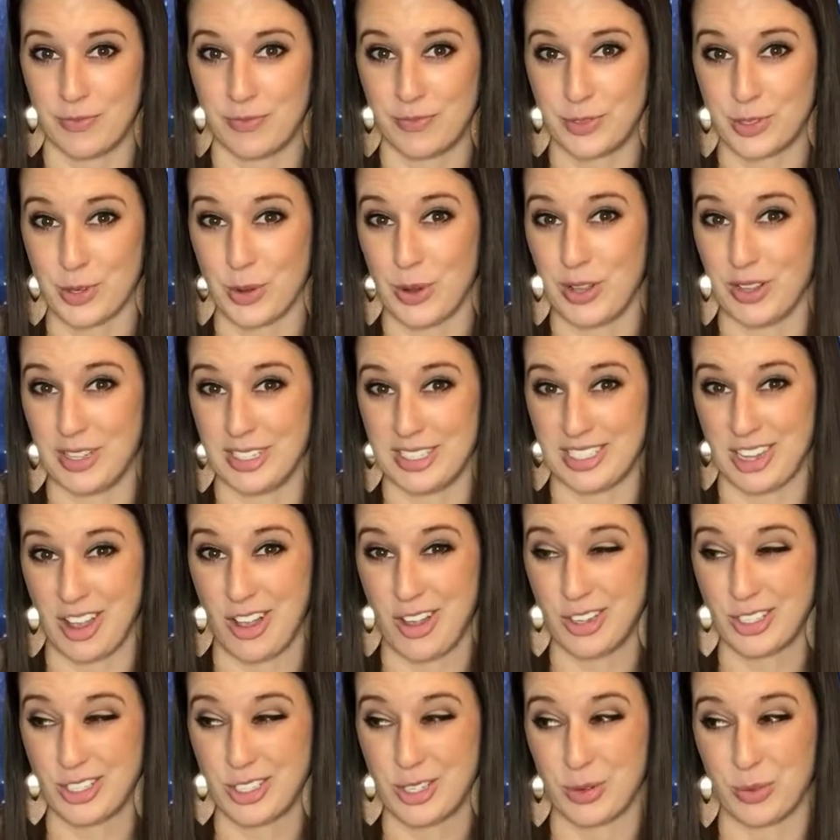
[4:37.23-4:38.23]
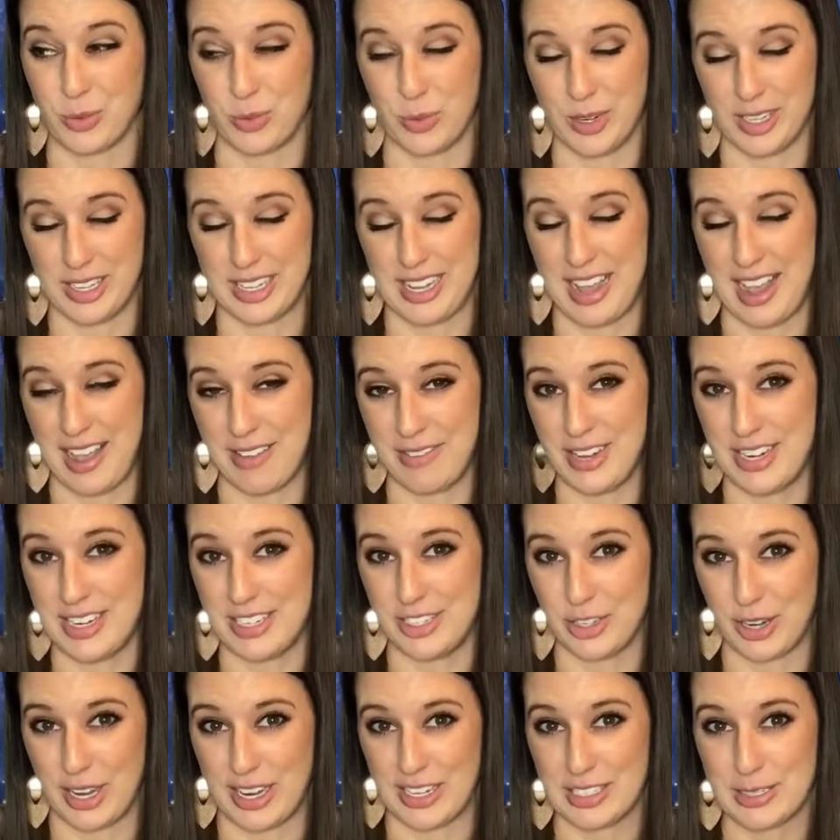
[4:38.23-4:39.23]
Soil is also really heavy to
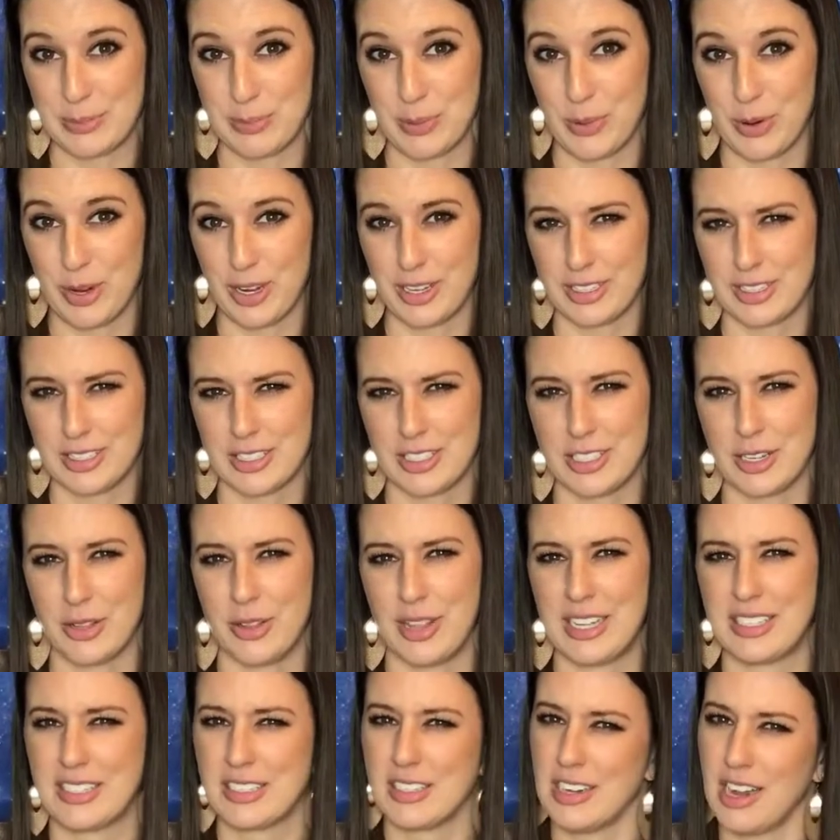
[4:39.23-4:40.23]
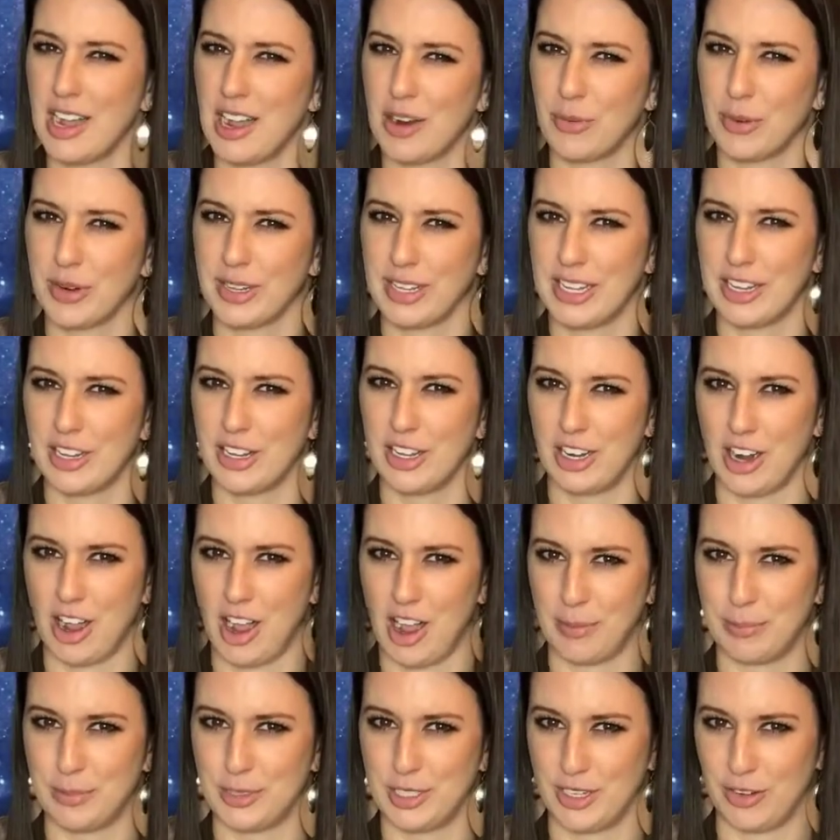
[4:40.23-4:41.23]
transport, so that's not really a good
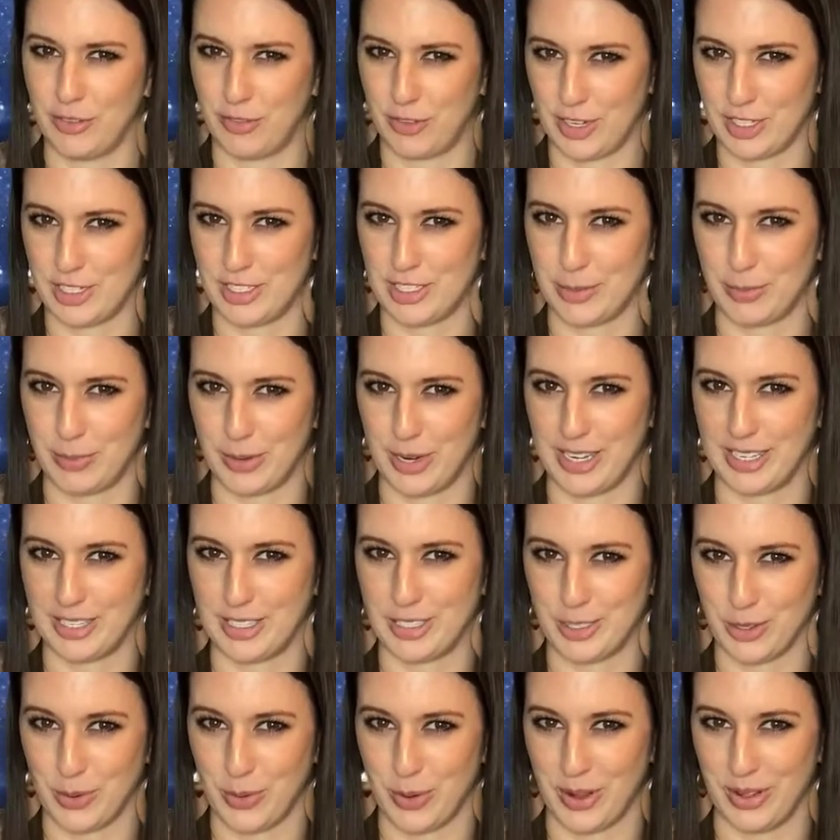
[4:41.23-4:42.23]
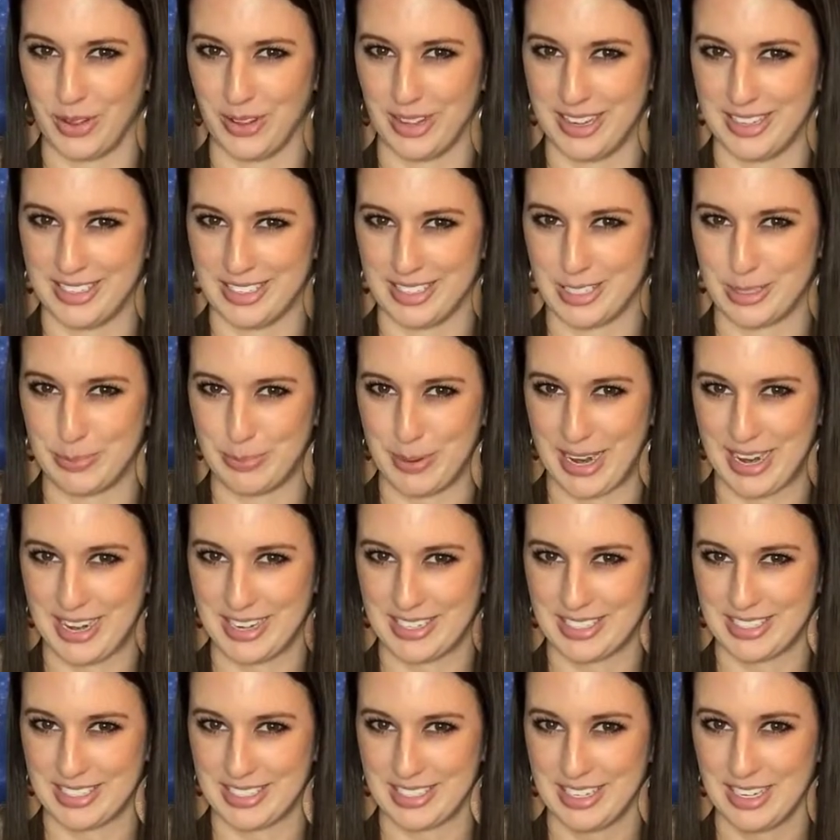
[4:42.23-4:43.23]
option for us to bring soil into
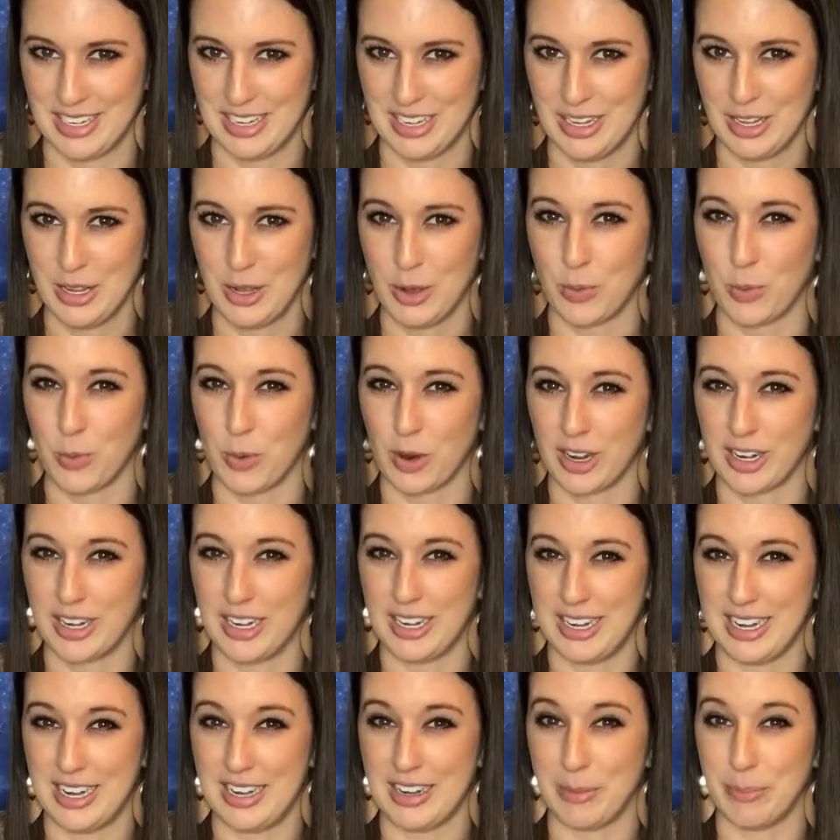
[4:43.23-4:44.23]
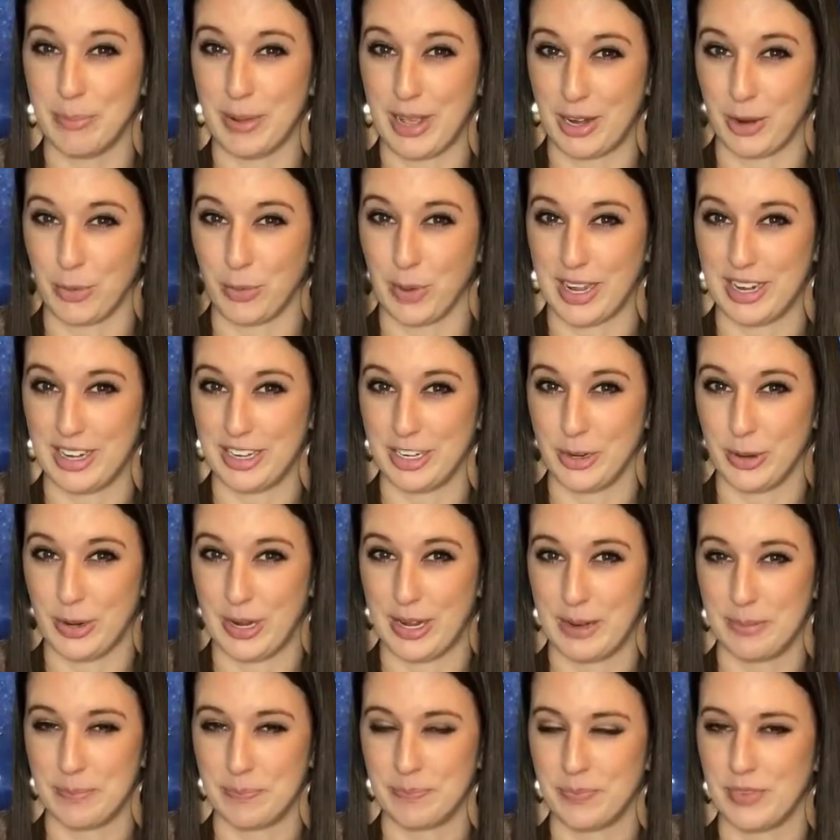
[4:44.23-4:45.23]
space. We're going to need a better way to do
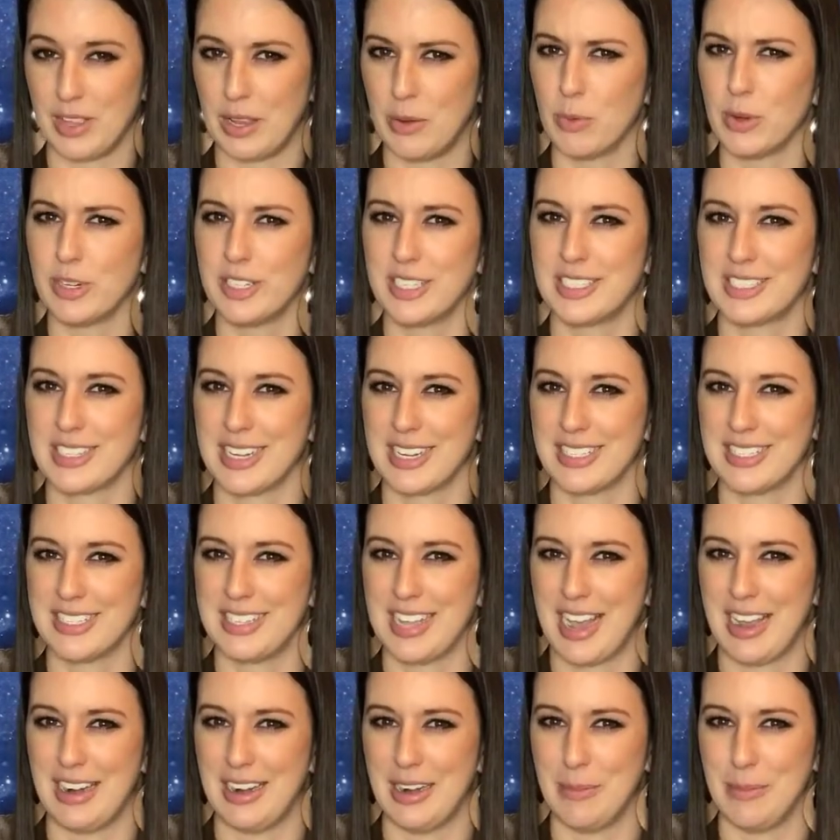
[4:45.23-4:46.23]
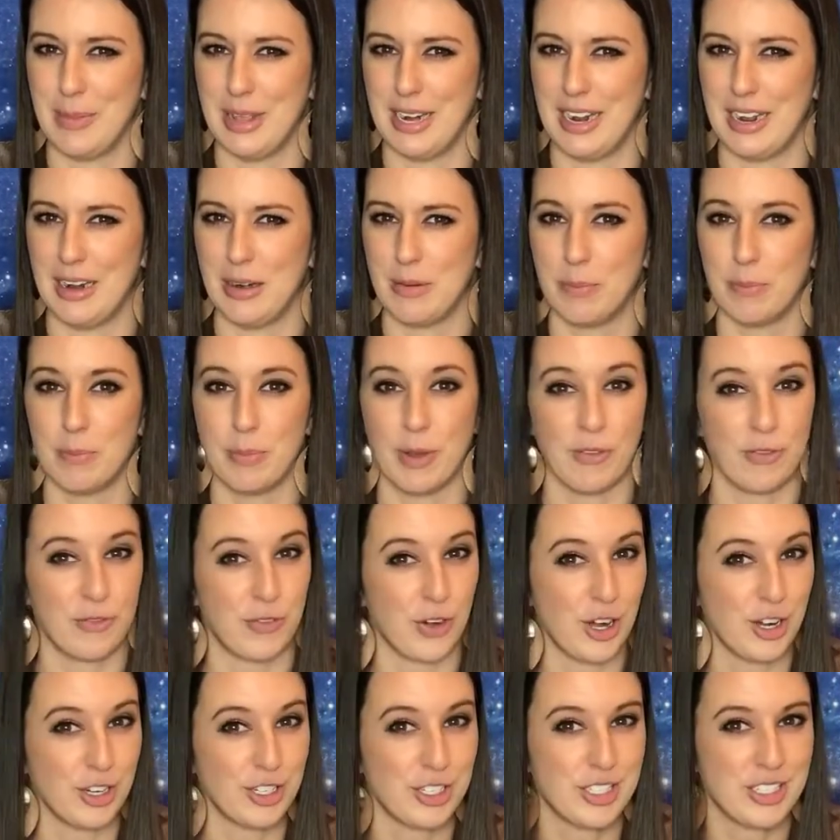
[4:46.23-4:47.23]
it, and we'll discuss that in a minute. But
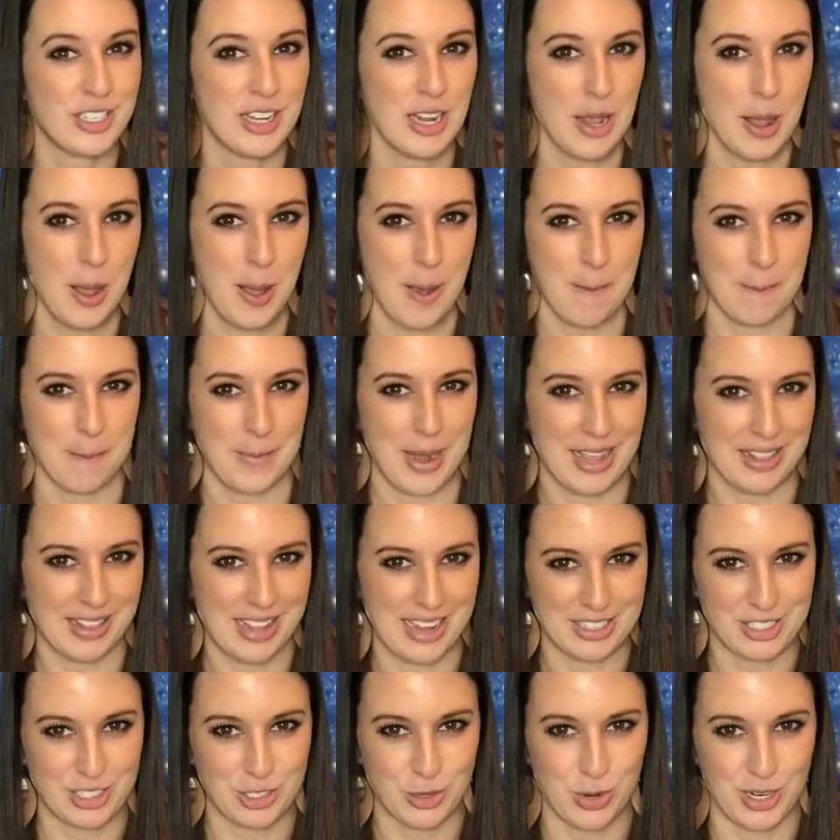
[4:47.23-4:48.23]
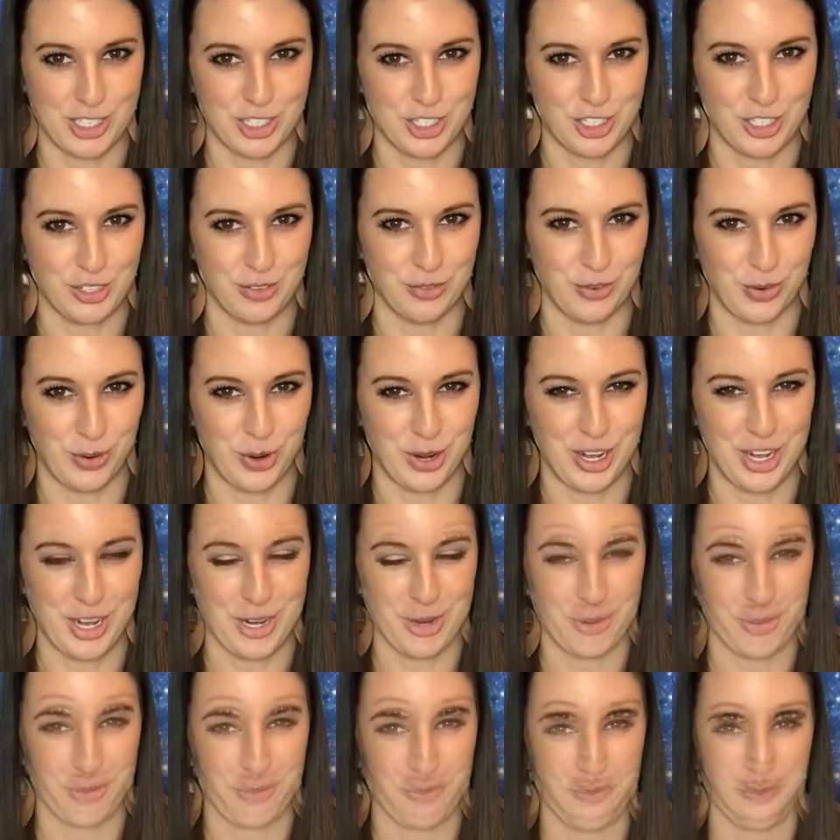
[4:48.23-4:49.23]
first, my last question for
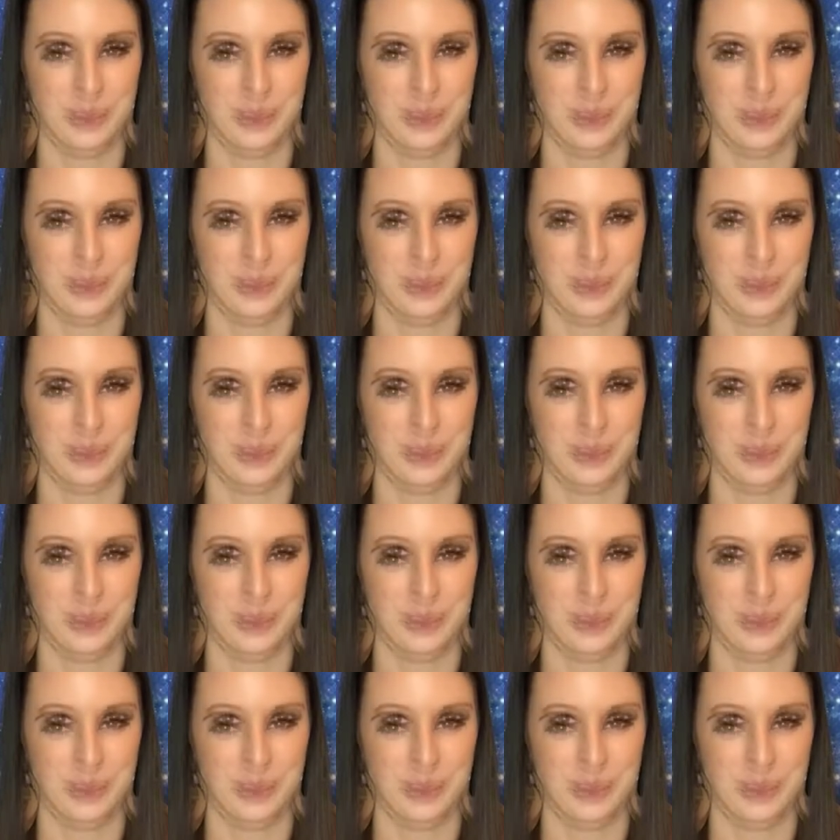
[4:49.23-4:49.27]
you.